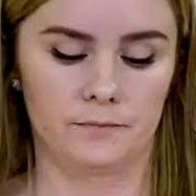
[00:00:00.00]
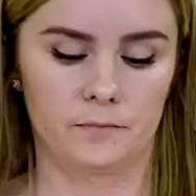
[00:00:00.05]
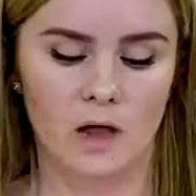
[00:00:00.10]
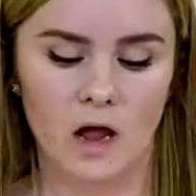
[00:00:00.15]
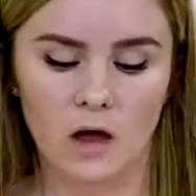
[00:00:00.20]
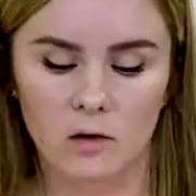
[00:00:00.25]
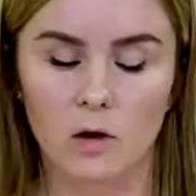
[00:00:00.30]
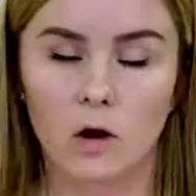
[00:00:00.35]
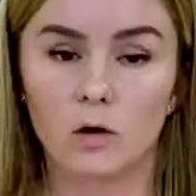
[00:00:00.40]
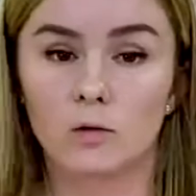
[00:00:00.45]

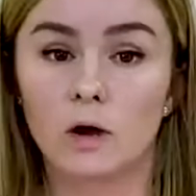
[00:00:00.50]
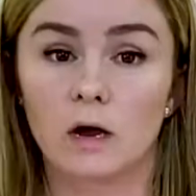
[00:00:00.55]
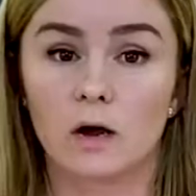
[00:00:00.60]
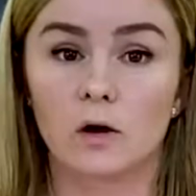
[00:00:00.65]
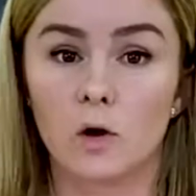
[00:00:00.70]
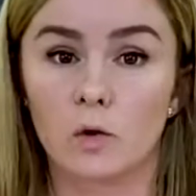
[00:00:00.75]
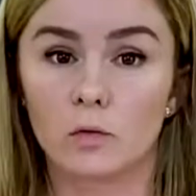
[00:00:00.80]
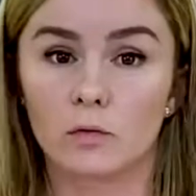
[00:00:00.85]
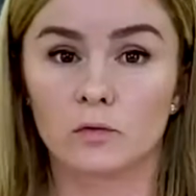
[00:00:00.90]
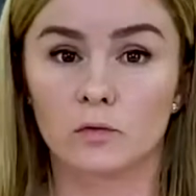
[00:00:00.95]
I'll
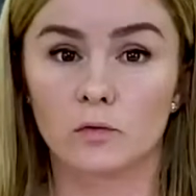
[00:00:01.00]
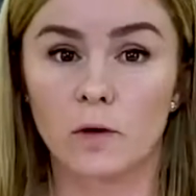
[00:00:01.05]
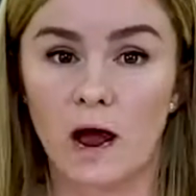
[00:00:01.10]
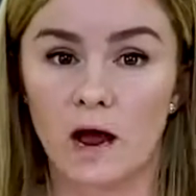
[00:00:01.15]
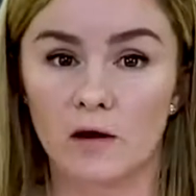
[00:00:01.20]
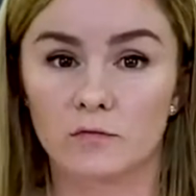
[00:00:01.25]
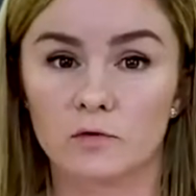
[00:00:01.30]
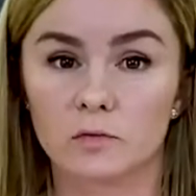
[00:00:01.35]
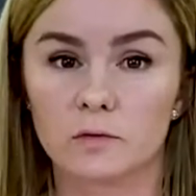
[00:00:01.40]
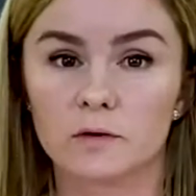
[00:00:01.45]
go through
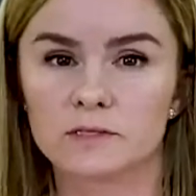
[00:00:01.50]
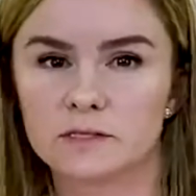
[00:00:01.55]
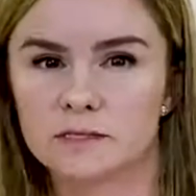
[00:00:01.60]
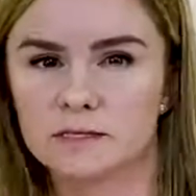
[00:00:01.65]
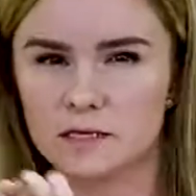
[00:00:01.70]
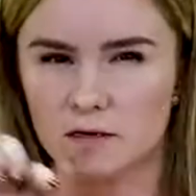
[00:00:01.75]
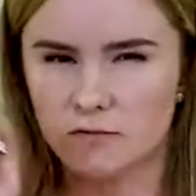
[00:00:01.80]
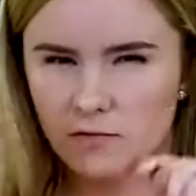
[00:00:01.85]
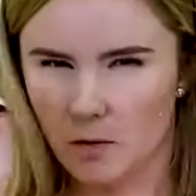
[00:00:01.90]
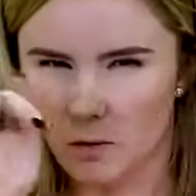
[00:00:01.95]
afterwards and
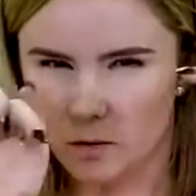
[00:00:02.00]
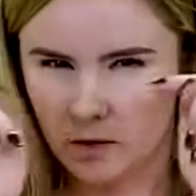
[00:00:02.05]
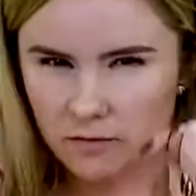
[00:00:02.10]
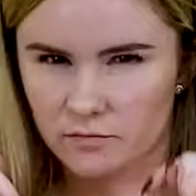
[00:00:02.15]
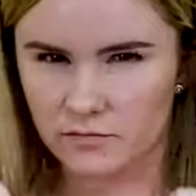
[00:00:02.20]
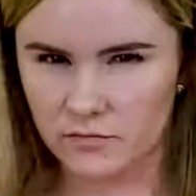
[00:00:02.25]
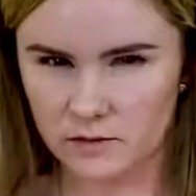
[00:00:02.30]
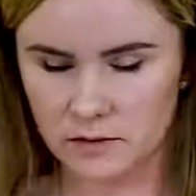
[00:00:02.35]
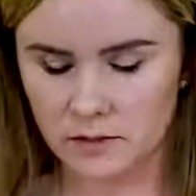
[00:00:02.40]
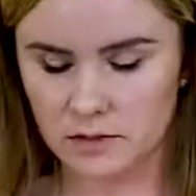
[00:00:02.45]
see if I wanna
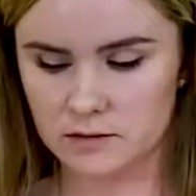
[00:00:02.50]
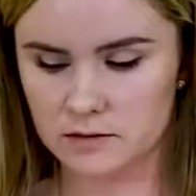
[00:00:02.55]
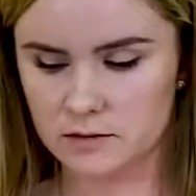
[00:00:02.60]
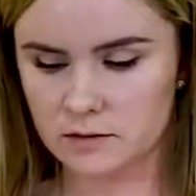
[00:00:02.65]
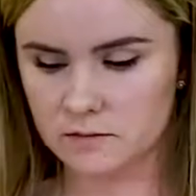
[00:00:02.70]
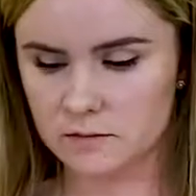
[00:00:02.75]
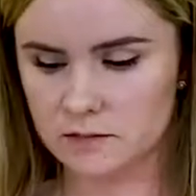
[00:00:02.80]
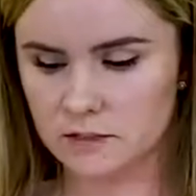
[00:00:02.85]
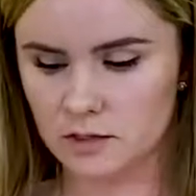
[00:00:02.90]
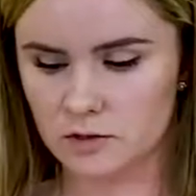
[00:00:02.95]
fill in
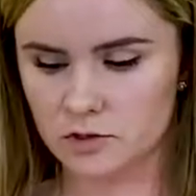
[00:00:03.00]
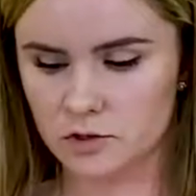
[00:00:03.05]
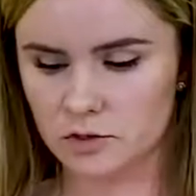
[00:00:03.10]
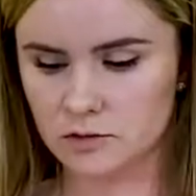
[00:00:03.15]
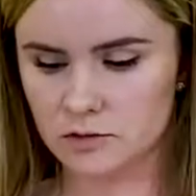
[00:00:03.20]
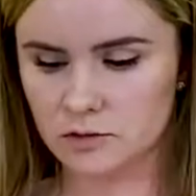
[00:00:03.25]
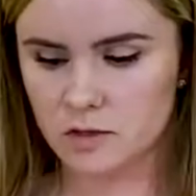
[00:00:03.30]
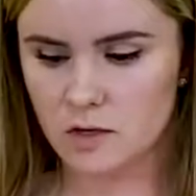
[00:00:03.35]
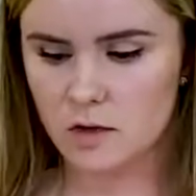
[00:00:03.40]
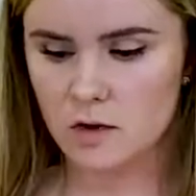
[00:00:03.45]
some
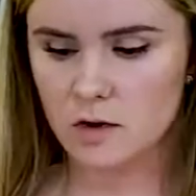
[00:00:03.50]
sections.